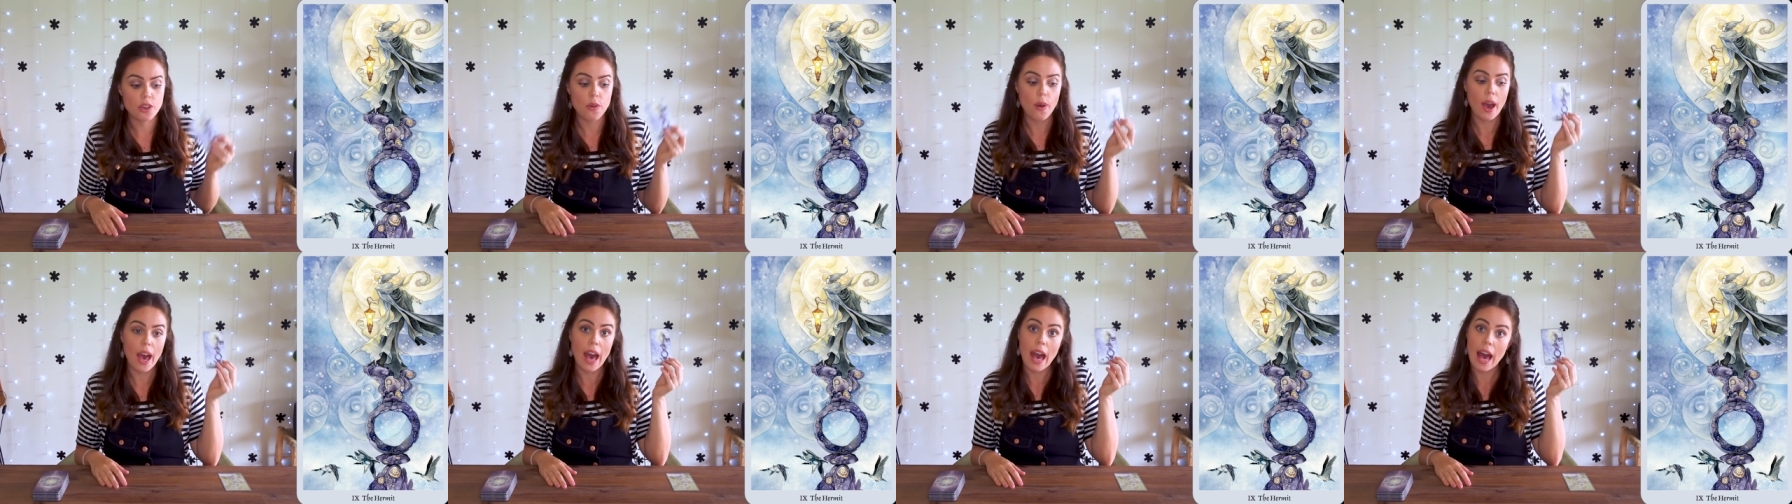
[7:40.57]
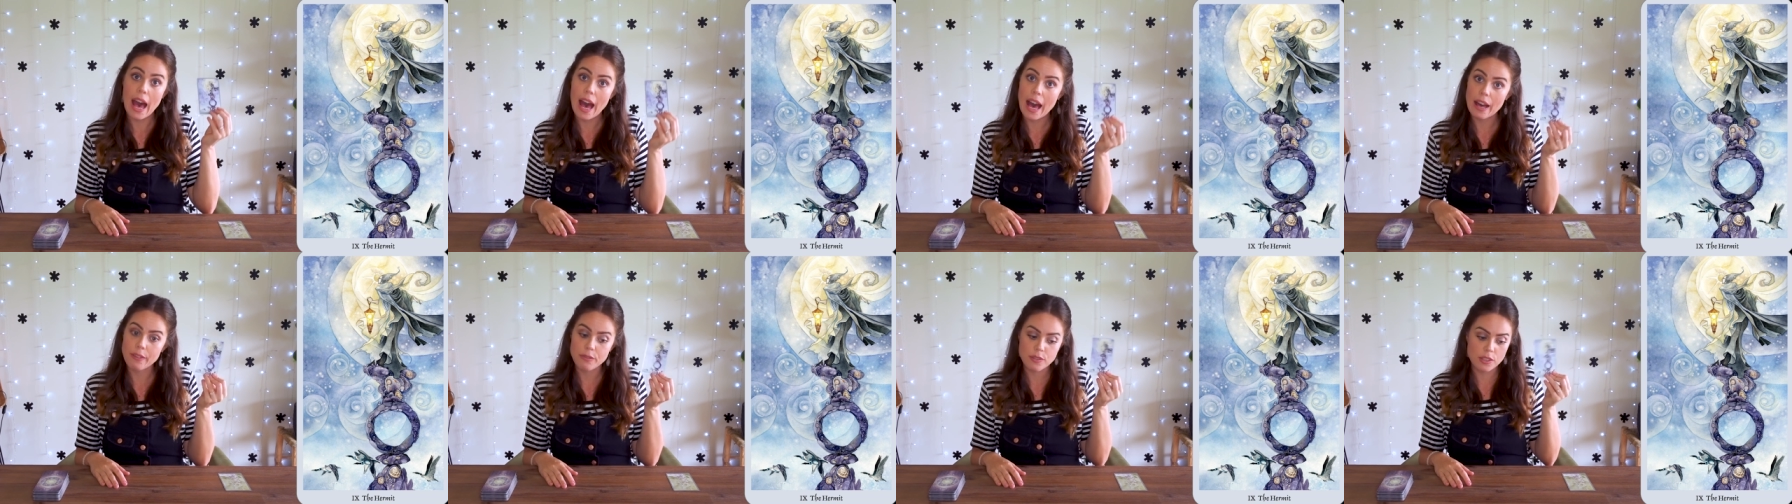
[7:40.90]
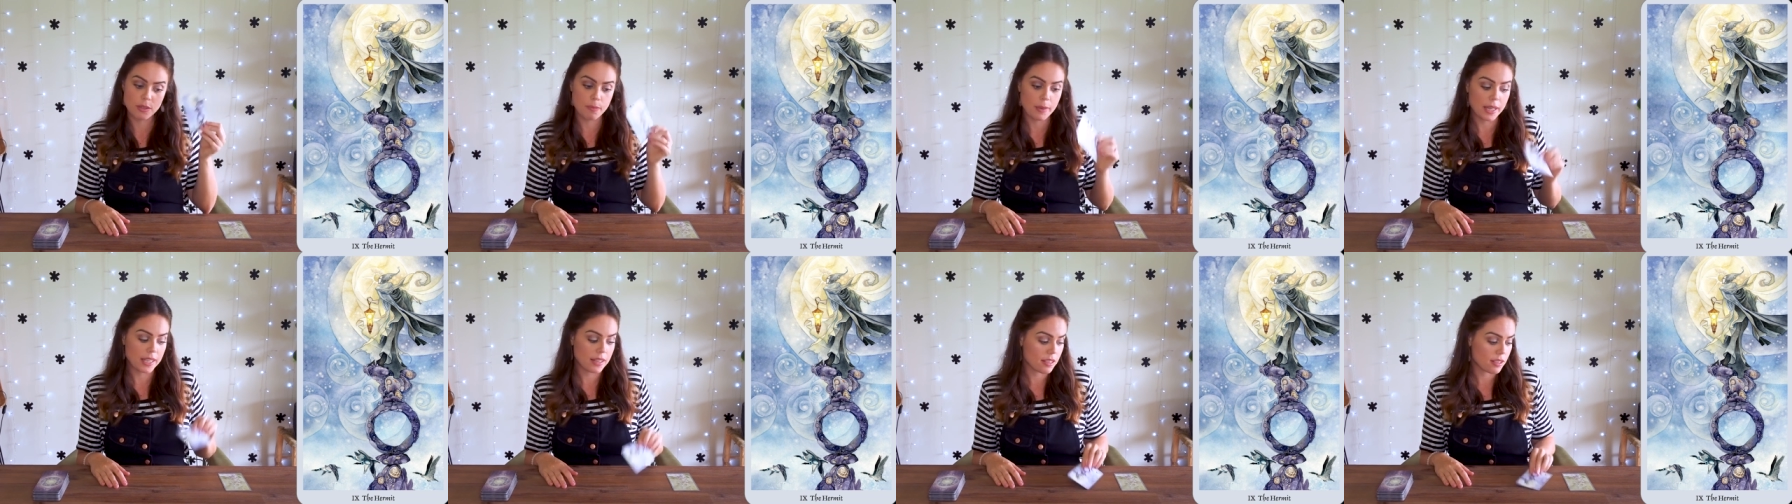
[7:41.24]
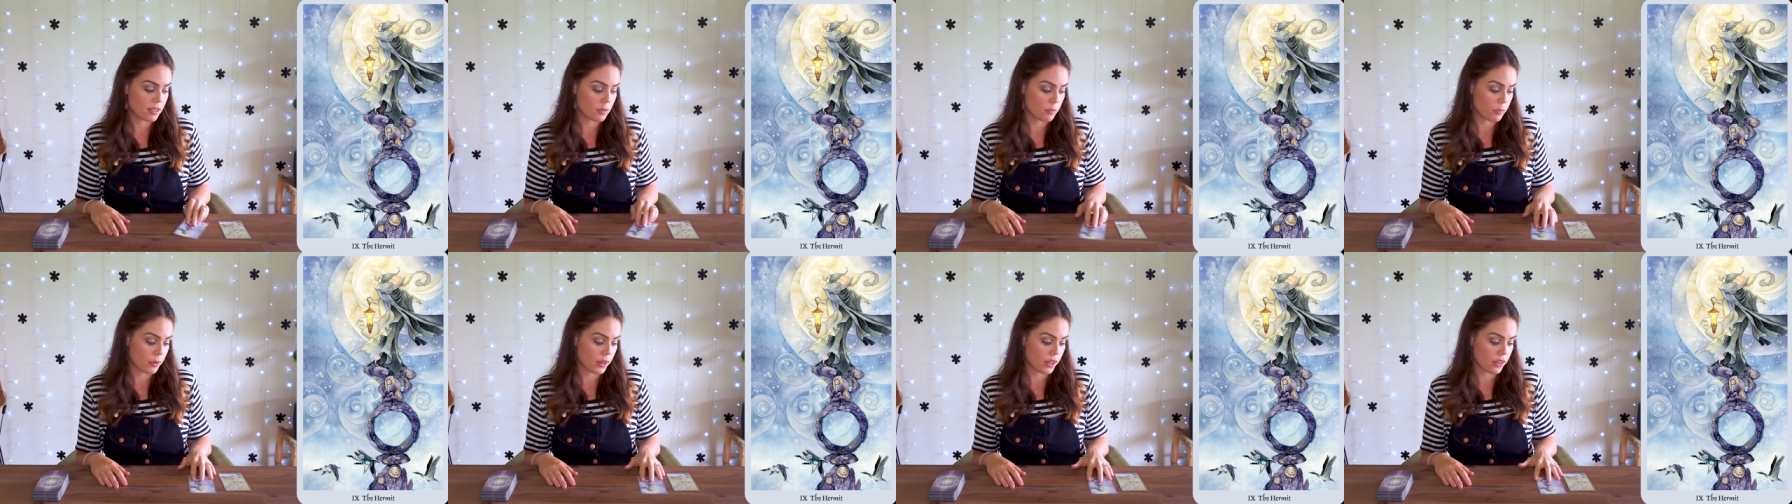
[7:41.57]
You have to make
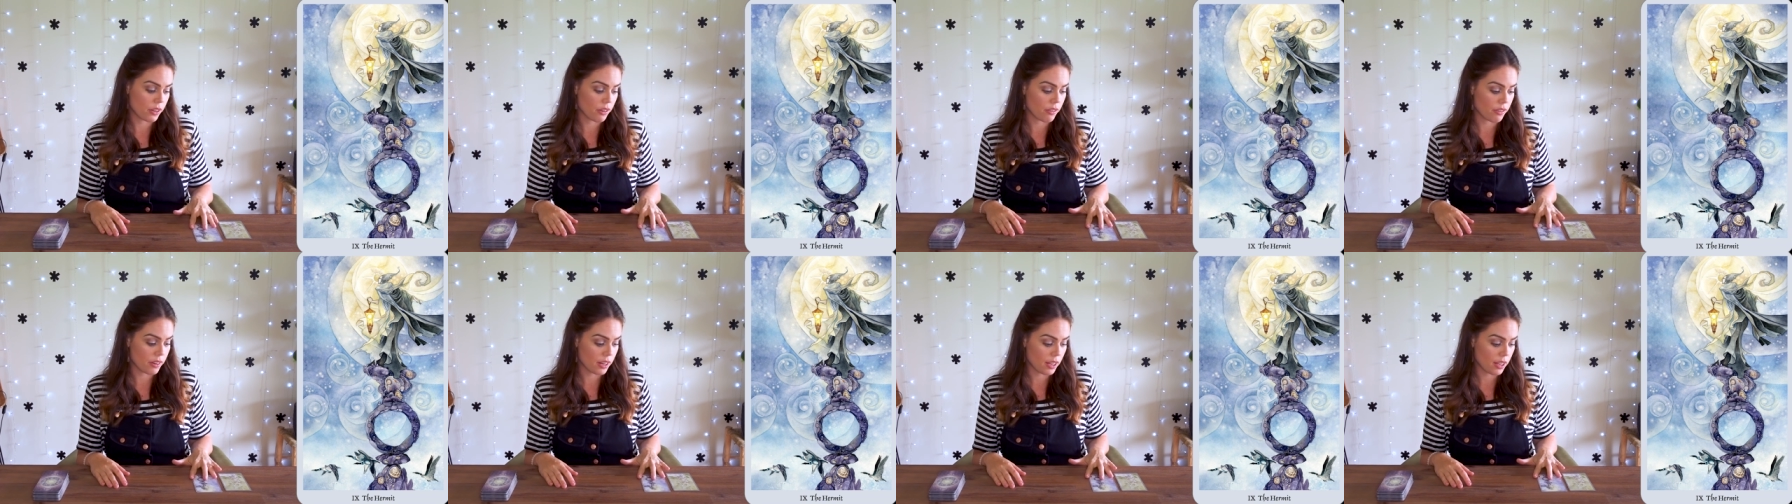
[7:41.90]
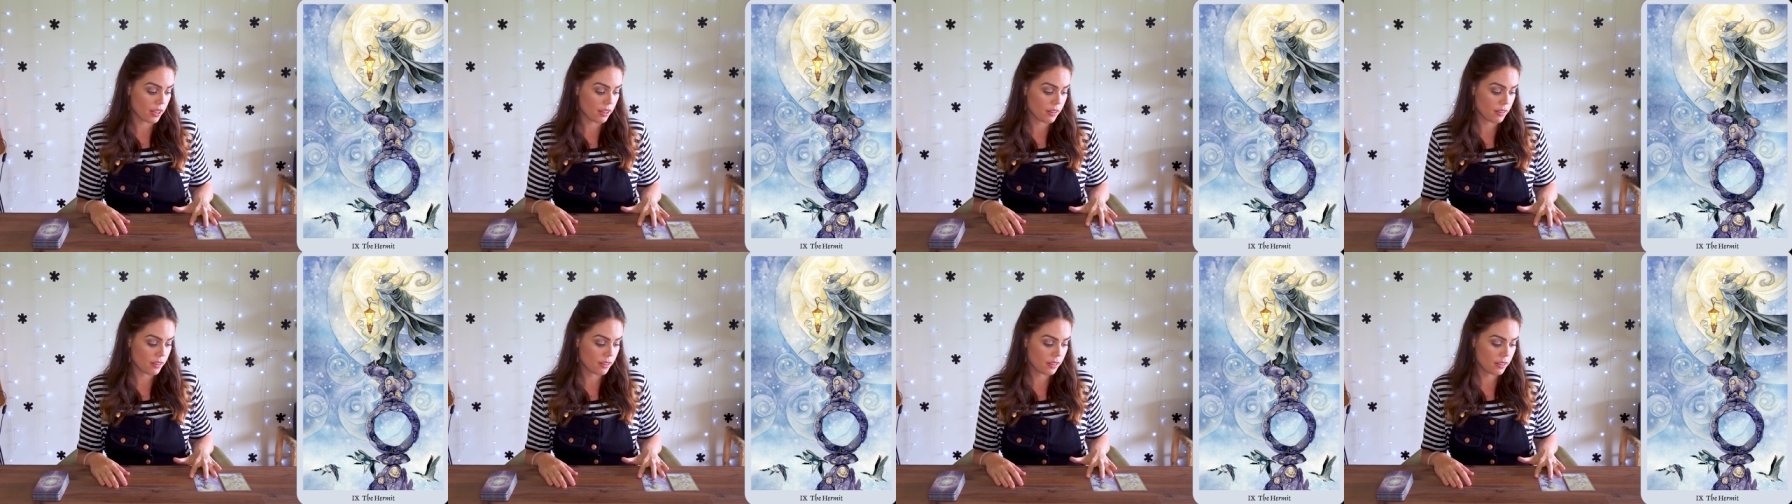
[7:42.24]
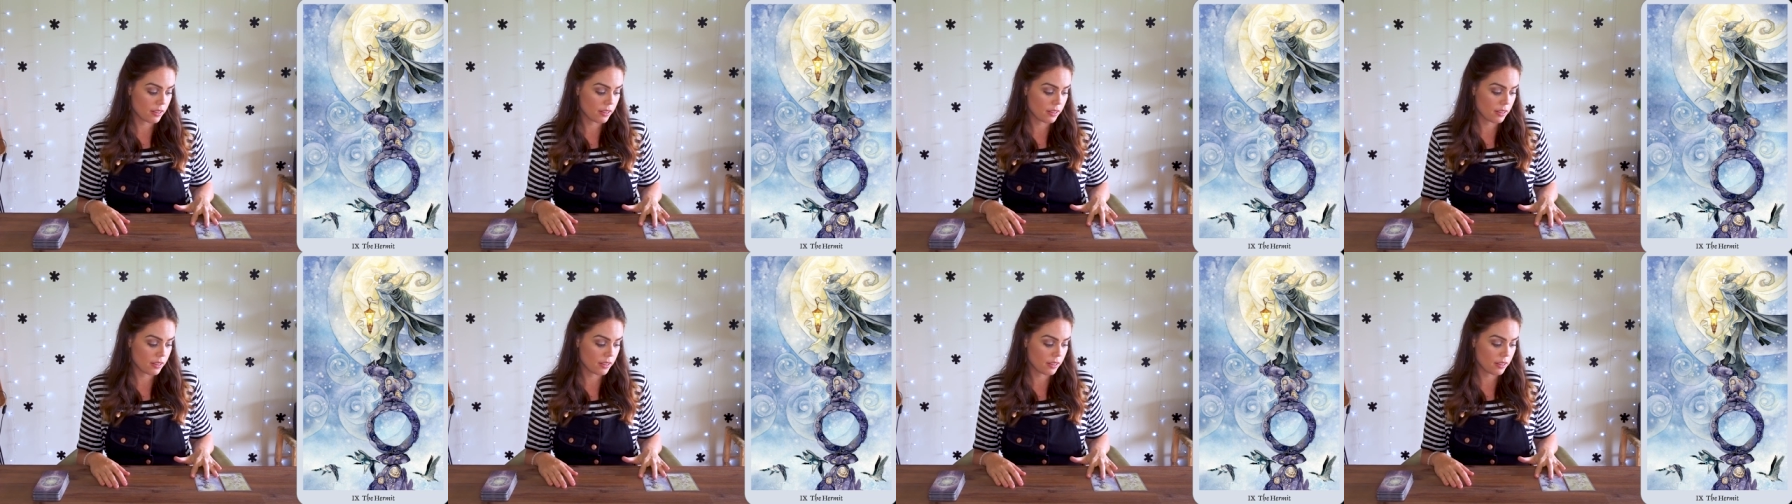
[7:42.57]
this a priority.